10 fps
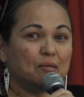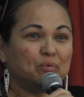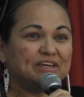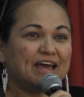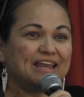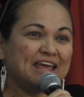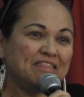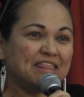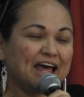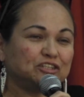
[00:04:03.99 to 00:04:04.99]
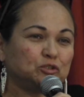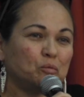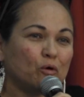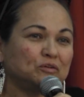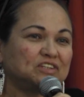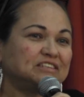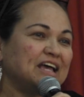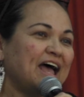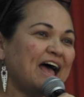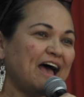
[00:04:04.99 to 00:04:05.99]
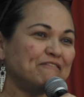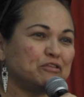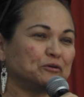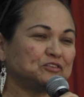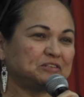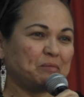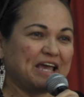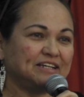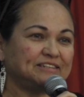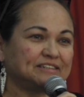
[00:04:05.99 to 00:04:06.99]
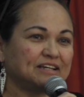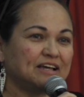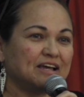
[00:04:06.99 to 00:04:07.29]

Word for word: But yet in that, Chamorros get to have their space